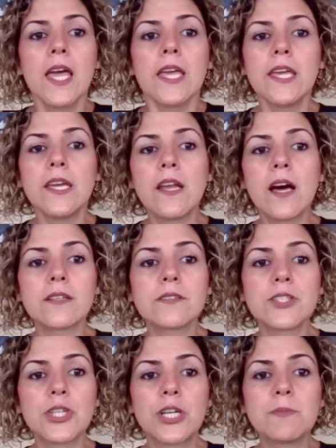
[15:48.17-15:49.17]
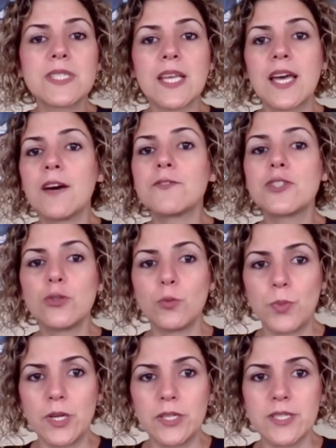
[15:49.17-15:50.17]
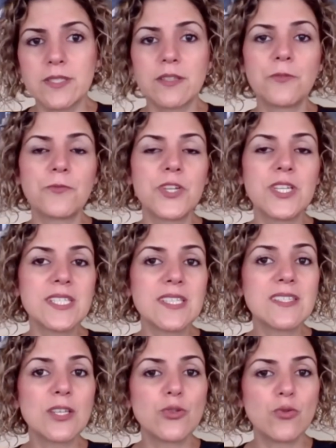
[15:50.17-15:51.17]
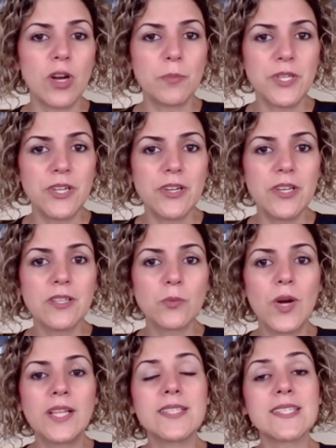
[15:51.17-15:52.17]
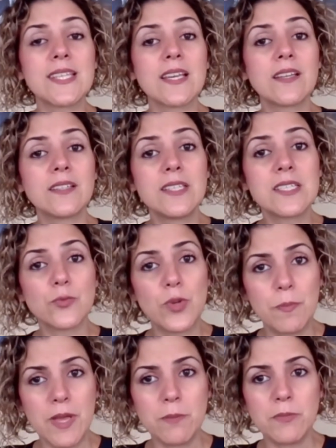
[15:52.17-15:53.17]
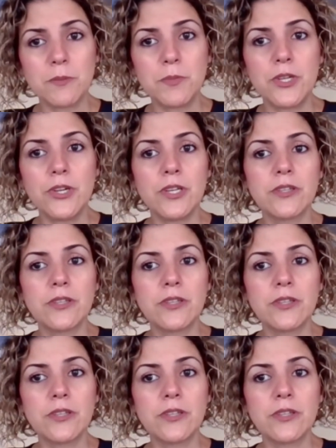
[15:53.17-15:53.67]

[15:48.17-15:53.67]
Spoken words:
HELOC terms have two parts. The first is a draw period, while the second is repayment period.